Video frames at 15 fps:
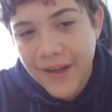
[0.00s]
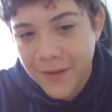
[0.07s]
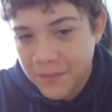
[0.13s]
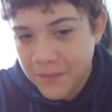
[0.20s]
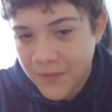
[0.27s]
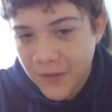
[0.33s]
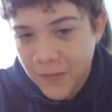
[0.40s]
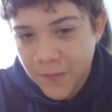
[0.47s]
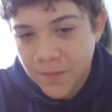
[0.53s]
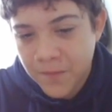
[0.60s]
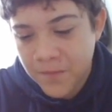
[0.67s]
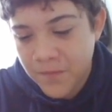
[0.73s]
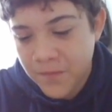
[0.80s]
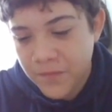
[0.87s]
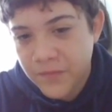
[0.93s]
game.
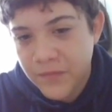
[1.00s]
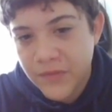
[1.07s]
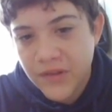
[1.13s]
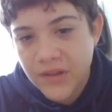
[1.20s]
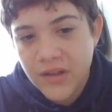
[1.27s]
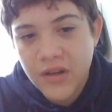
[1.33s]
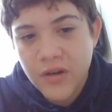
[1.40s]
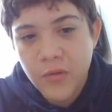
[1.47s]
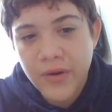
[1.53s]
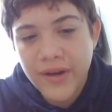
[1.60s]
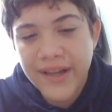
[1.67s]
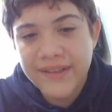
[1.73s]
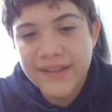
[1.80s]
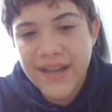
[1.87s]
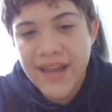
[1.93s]
We
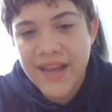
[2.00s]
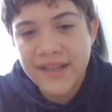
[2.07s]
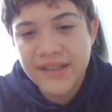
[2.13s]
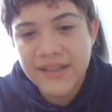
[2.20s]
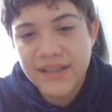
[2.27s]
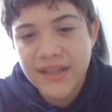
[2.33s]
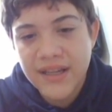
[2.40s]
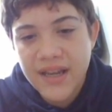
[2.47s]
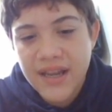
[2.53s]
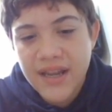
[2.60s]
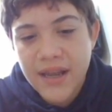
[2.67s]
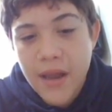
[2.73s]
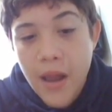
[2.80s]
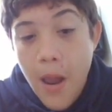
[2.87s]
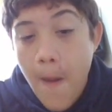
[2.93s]
get takes,
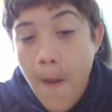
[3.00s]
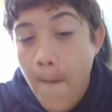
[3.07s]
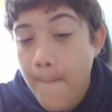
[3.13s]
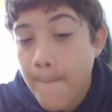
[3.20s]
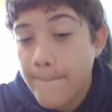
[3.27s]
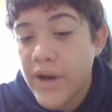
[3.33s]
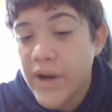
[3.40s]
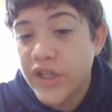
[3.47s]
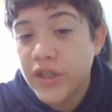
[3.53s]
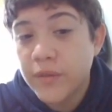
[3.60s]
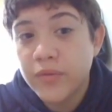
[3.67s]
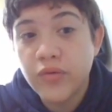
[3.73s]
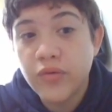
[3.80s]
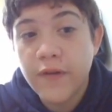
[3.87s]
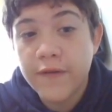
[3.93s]

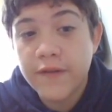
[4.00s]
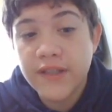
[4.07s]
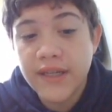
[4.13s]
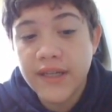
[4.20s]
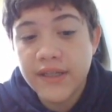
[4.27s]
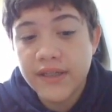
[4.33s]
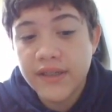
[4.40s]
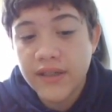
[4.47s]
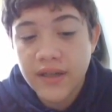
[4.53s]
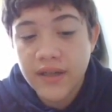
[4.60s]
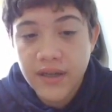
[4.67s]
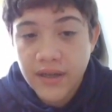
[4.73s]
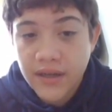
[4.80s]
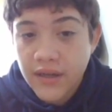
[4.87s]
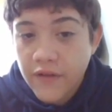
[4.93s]
bishop to f6.
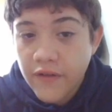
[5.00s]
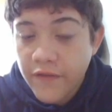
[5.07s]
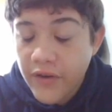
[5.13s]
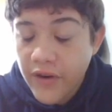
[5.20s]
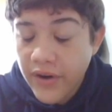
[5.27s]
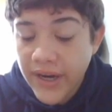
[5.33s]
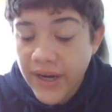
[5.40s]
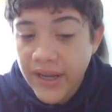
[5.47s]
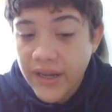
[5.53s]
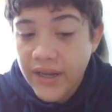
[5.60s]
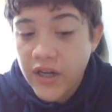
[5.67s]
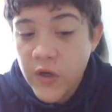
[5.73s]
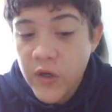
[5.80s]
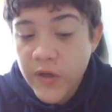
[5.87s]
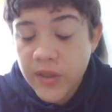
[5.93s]
Very
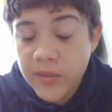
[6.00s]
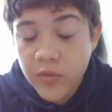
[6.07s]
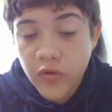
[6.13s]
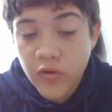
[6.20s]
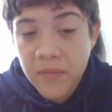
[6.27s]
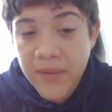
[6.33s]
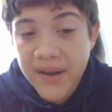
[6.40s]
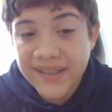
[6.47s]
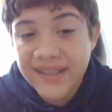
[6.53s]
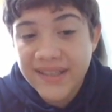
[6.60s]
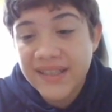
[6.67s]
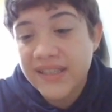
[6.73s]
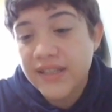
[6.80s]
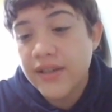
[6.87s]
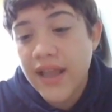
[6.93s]
good move, but
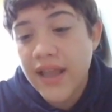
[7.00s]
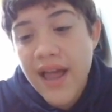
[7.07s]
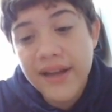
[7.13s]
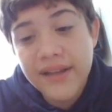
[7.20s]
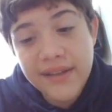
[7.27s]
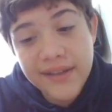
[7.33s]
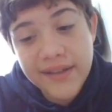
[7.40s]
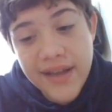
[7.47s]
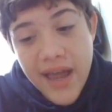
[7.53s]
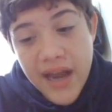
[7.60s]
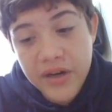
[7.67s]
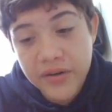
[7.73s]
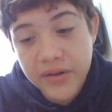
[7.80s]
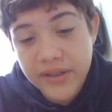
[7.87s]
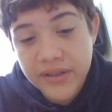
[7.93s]
slightly
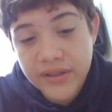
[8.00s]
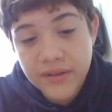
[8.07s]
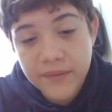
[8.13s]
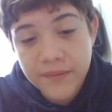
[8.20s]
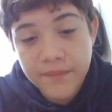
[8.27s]
inaccurate.